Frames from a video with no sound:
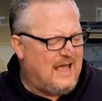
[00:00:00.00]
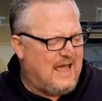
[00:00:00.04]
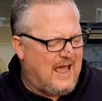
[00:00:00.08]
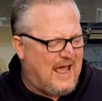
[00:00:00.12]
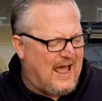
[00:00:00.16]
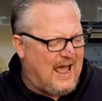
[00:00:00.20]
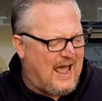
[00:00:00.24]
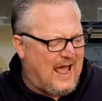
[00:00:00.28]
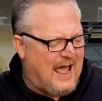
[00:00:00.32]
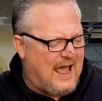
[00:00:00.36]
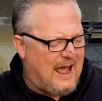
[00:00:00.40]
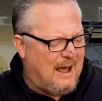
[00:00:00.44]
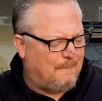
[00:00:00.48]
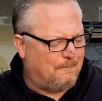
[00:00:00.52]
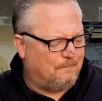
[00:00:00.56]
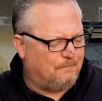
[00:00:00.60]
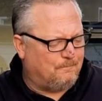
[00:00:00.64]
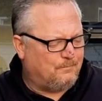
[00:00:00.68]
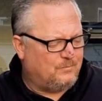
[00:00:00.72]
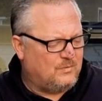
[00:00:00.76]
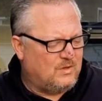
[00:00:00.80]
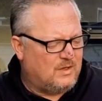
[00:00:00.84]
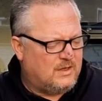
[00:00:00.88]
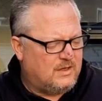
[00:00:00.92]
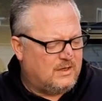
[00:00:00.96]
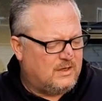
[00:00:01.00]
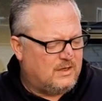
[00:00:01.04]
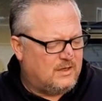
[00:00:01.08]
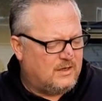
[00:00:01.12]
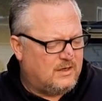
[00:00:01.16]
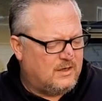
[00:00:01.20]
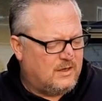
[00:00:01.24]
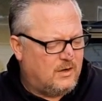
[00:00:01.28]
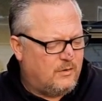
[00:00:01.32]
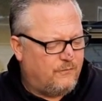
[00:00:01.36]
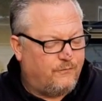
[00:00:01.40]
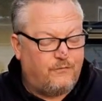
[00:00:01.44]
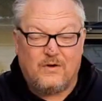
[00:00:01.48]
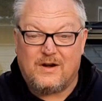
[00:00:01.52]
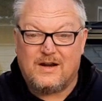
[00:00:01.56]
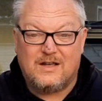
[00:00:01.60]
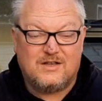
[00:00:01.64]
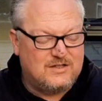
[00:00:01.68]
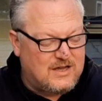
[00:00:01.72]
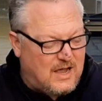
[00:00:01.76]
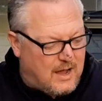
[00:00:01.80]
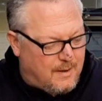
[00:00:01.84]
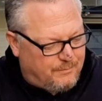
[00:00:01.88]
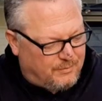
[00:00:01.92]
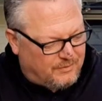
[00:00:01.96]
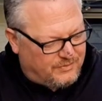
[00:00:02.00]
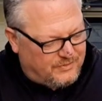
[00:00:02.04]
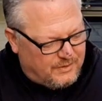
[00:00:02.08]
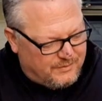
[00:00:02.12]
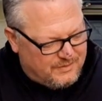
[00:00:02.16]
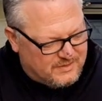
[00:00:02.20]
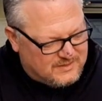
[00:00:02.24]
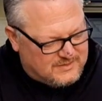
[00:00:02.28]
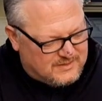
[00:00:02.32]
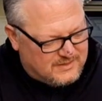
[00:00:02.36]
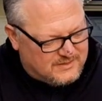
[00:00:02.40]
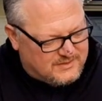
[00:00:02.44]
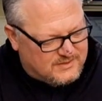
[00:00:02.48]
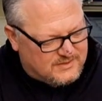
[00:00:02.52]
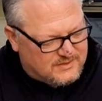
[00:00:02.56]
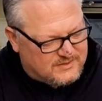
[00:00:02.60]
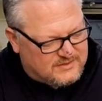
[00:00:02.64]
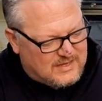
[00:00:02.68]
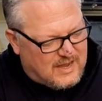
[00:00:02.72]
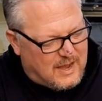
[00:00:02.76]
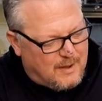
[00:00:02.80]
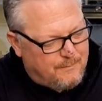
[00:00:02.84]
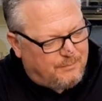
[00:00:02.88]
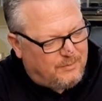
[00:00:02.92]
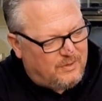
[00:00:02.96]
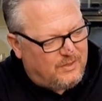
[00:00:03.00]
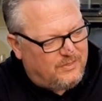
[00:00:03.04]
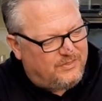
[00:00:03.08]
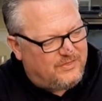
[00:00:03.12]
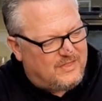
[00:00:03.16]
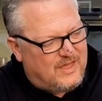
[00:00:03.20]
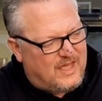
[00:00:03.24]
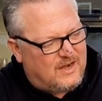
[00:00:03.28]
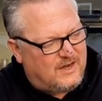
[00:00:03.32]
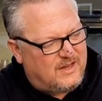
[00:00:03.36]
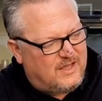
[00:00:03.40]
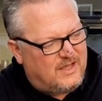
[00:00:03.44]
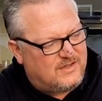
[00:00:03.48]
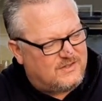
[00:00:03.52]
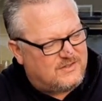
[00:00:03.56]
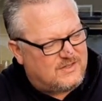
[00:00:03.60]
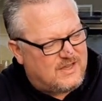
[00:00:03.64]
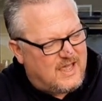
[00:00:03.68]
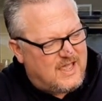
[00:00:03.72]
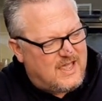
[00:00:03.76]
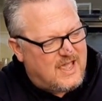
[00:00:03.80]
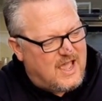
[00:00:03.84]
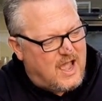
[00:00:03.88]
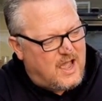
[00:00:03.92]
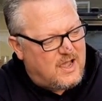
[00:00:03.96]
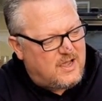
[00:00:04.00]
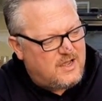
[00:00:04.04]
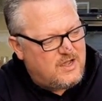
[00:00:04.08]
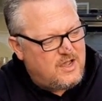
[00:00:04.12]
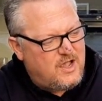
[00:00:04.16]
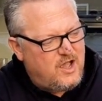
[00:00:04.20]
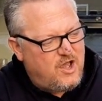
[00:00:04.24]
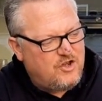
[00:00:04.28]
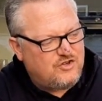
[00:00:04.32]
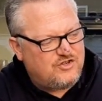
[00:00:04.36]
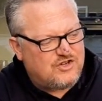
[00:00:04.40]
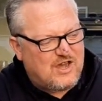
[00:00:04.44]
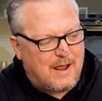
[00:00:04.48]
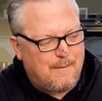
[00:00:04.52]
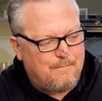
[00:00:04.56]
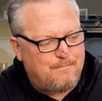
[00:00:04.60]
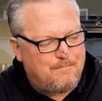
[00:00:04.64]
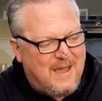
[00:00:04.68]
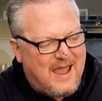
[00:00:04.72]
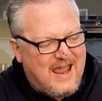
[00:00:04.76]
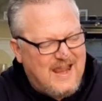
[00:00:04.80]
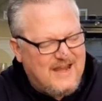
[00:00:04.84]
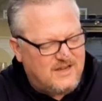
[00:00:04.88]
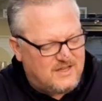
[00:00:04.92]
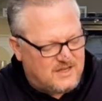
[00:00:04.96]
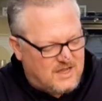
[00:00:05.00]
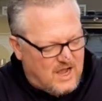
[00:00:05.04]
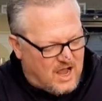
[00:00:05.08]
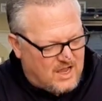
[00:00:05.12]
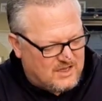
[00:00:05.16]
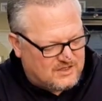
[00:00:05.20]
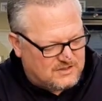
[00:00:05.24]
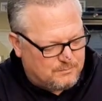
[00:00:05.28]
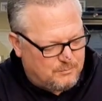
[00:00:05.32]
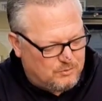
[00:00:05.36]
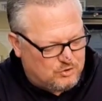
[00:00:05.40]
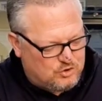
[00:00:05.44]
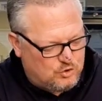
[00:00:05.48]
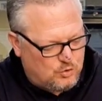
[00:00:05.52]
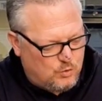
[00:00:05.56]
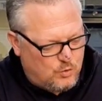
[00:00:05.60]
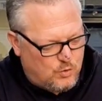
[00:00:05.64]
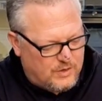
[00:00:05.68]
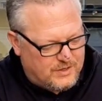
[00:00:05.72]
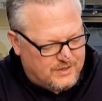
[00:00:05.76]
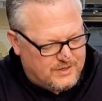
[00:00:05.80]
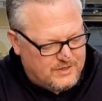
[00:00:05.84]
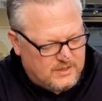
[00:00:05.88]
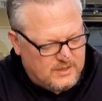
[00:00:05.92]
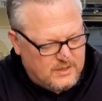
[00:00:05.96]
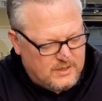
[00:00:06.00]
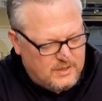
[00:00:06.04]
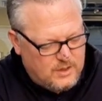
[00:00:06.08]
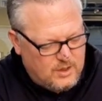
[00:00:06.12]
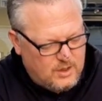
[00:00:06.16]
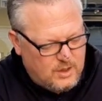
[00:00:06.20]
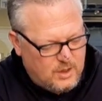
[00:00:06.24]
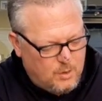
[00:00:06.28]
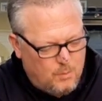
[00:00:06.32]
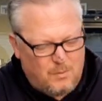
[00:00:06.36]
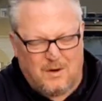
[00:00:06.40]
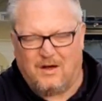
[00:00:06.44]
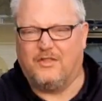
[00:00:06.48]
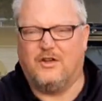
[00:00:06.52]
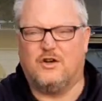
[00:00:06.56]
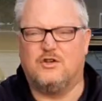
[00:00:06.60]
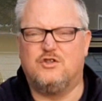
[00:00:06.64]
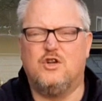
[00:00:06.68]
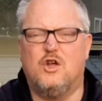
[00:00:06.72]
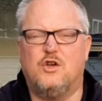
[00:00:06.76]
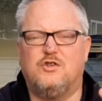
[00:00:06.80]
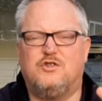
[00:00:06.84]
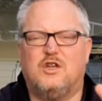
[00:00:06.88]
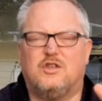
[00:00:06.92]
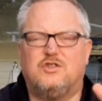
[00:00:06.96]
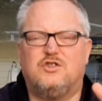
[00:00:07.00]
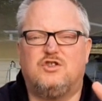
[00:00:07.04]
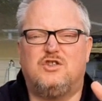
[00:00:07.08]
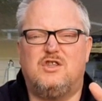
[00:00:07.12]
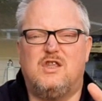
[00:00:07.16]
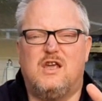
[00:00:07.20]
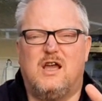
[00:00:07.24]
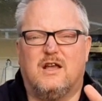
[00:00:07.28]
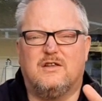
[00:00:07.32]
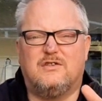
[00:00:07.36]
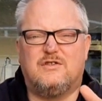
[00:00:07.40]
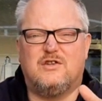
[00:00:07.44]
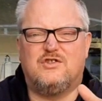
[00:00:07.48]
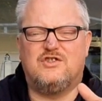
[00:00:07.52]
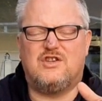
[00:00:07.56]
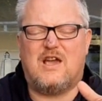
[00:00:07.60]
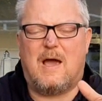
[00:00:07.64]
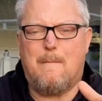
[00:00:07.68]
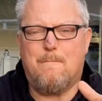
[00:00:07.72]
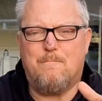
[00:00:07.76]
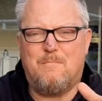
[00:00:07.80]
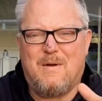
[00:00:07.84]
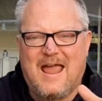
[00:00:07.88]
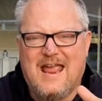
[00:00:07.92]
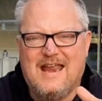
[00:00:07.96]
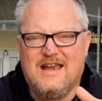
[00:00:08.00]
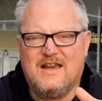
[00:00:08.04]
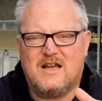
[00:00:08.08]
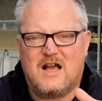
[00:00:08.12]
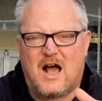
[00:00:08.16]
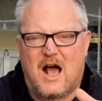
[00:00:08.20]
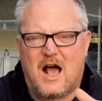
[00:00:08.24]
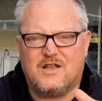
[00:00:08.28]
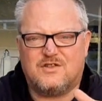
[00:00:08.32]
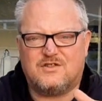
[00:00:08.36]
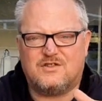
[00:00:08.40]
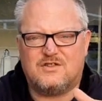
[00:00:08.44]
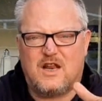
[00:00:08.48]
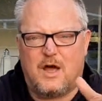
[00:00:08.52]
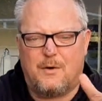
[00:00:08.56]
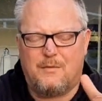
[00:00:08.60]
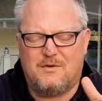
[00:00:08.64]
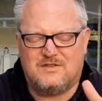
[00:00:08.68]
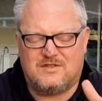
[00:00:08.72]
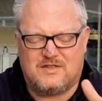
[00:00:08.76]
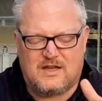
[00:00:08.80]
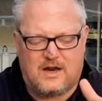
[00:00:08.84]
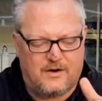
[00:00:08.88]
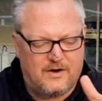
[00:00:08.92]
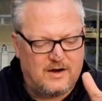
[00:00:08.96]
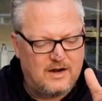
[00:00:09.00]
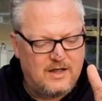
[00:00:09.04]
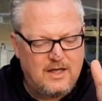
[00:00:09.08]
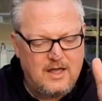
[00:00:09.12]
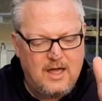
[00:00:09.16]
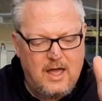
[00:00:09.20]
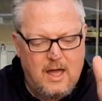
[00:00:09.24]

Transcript: For example, there is this sample that is a champagne cask matured. Well, there's no such thing as a champagne cask now, is there?